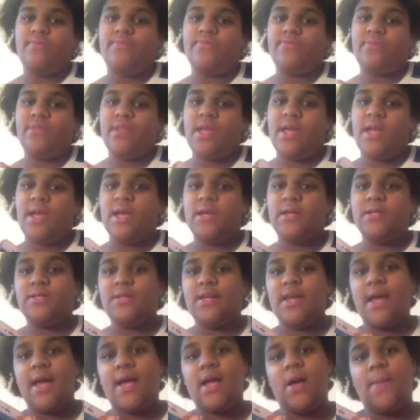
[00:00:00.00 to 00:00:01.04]

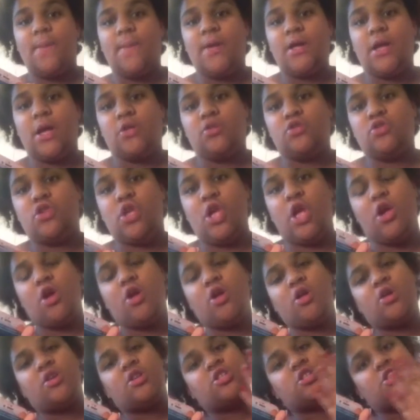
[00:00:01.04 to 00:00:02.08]
Nothing I've been to
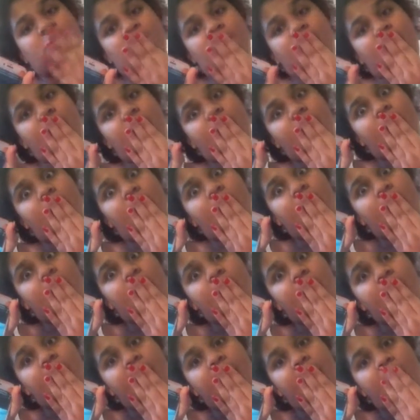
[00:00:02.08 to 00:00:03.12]

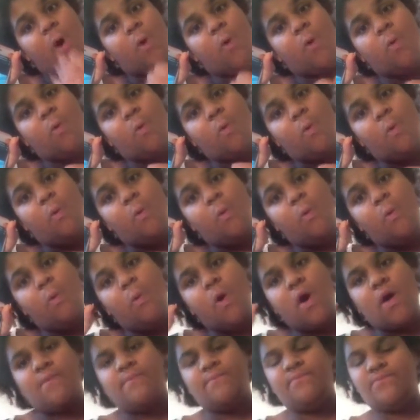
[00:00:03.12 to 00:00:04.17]
yourself.
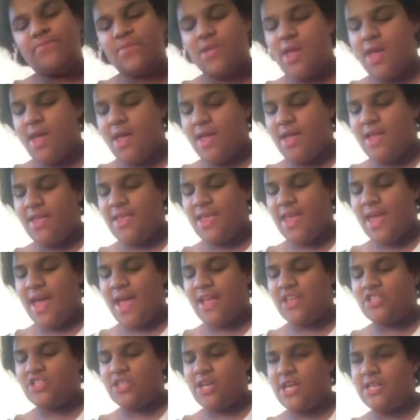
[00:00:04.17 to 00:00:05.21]

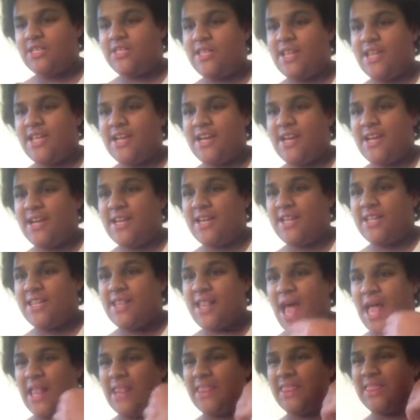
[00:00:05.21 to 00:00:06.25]
Yes, I was
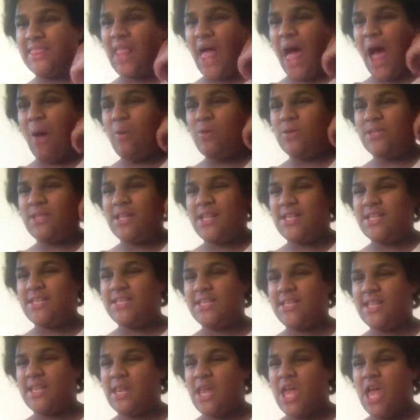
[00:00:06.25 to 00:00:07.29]

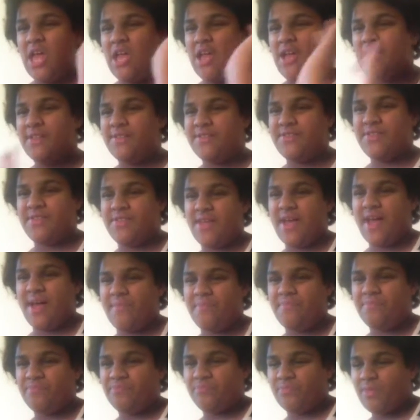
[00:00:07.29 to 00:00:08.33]
listening to that.
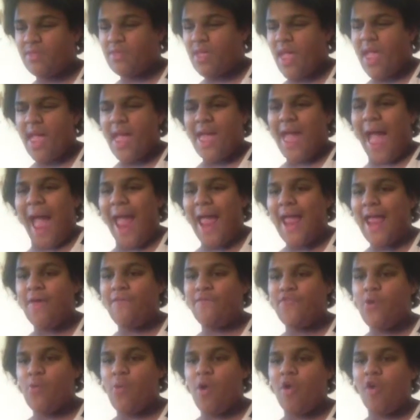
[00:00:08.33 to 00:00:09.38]

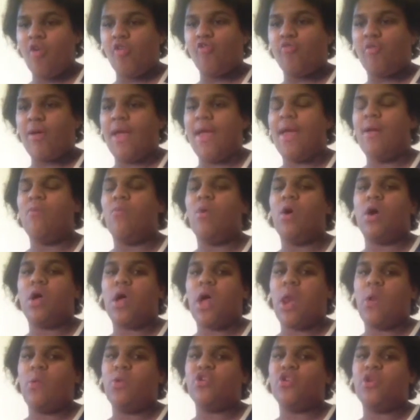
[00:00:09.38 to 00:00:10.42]
If you were a crayon, what
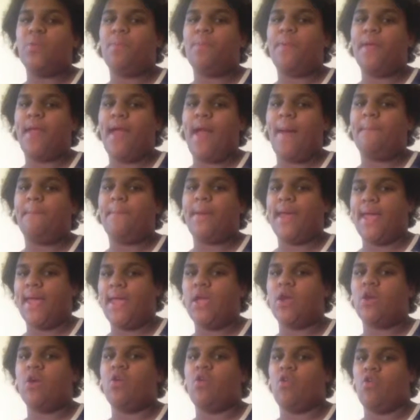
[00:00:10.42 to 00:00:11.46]
colour would you be? A
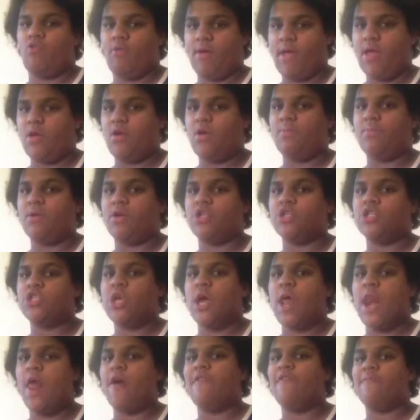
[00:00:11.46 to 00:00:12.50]
pink crayon, because
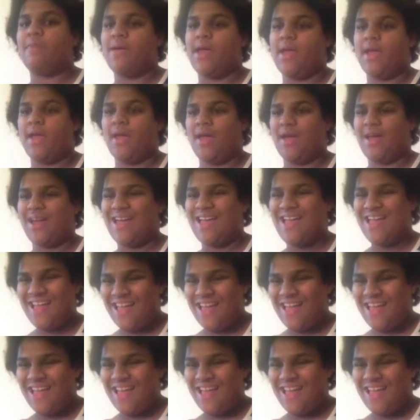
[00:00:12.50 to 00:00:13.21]
I love pink.